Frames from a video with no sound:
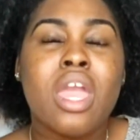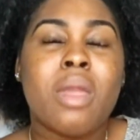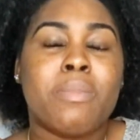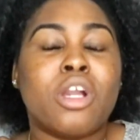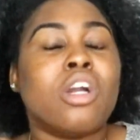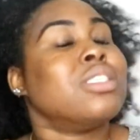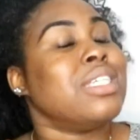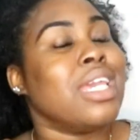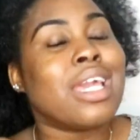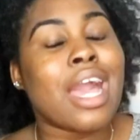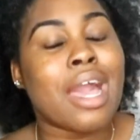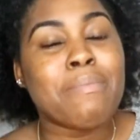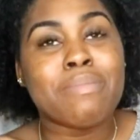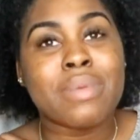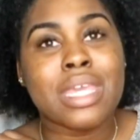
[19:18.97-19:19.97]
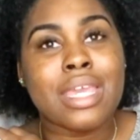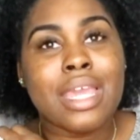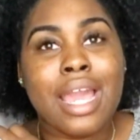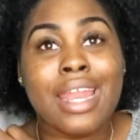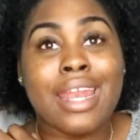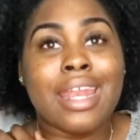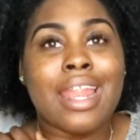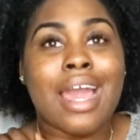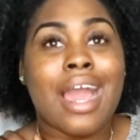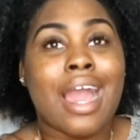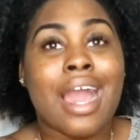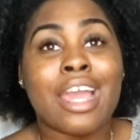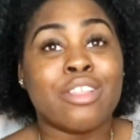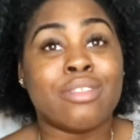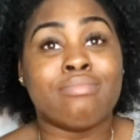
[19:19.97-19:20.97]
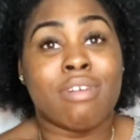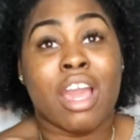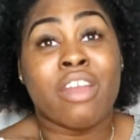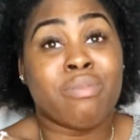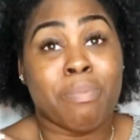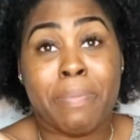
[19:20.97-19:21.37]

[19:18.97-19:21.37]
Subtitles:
because it can be, and I